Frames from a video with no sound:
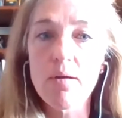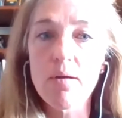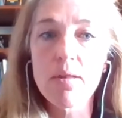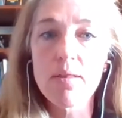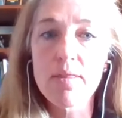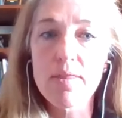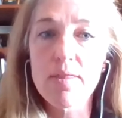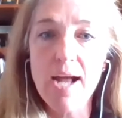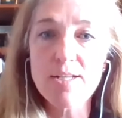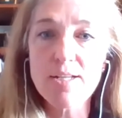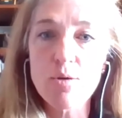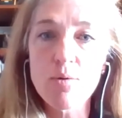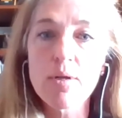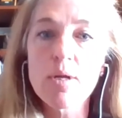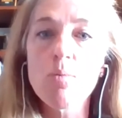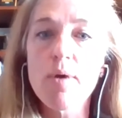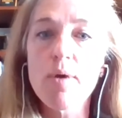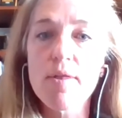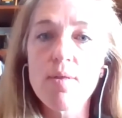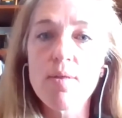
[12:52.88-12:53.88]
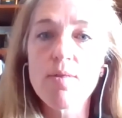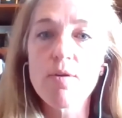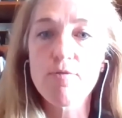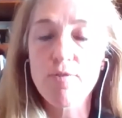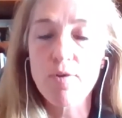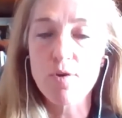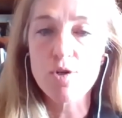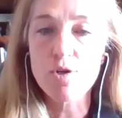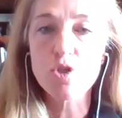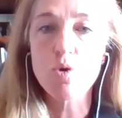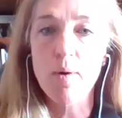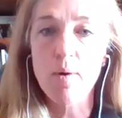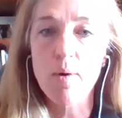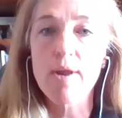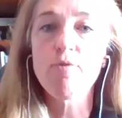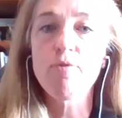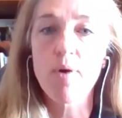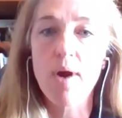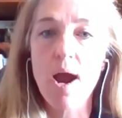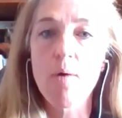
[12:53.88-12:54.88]
that's only within the first
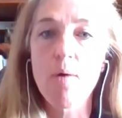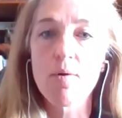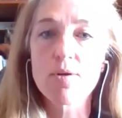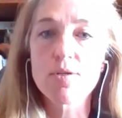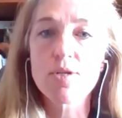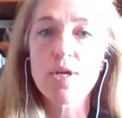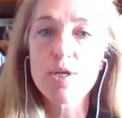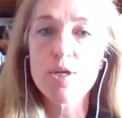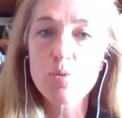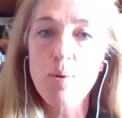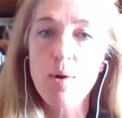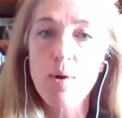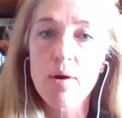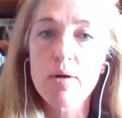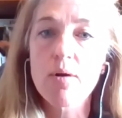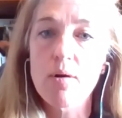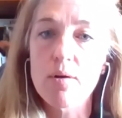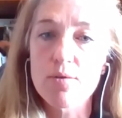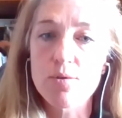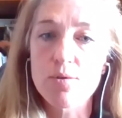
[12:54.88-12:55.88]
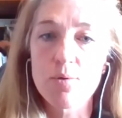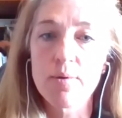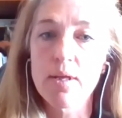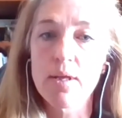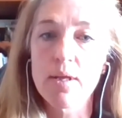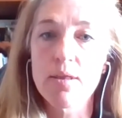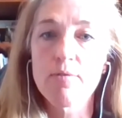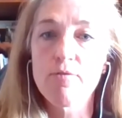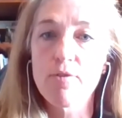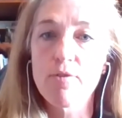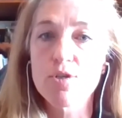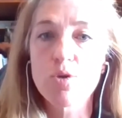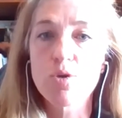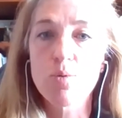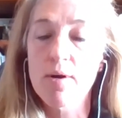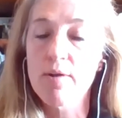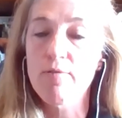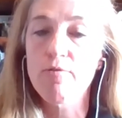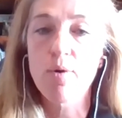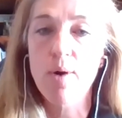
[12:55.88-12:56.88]
24 hours. His protocol is only in the first
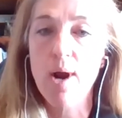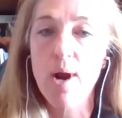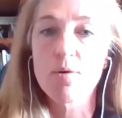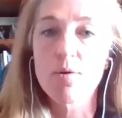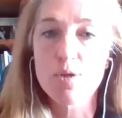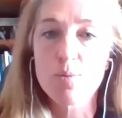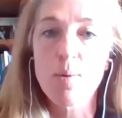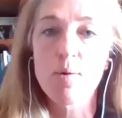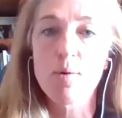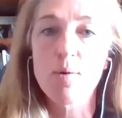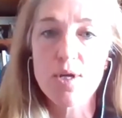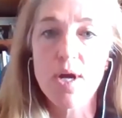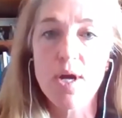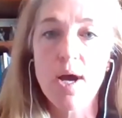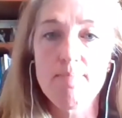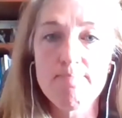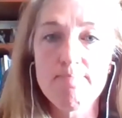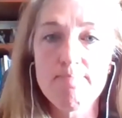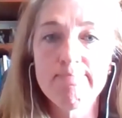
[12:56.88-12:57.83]
24 hours post op.